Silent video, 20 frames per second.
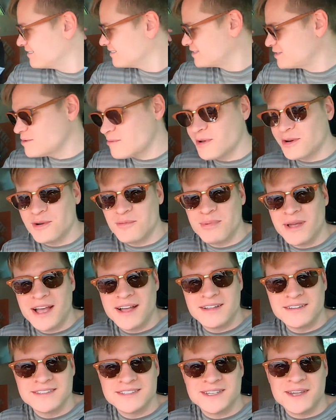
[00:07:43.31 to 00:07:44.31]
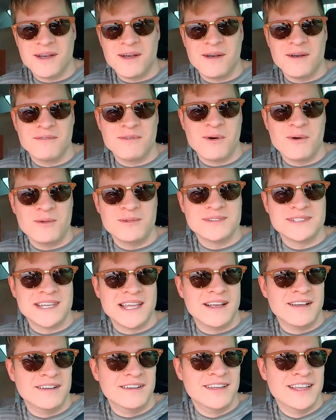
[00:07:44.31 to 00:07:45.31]
200 pounds of
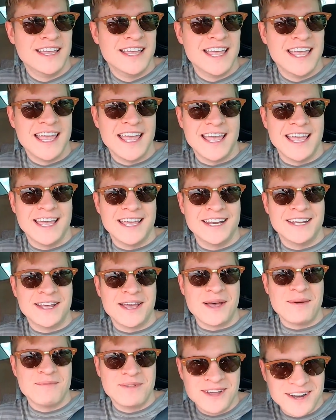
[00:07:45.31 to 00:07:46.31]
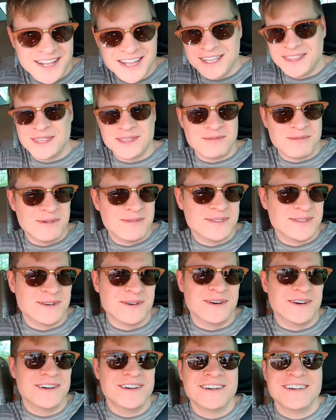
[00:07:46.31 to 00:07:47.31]
wholesale and I'm gonna hit the thrift
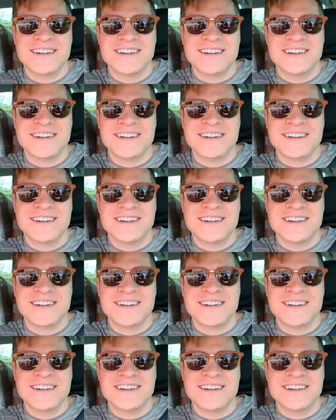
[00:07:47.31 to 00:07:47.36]
store.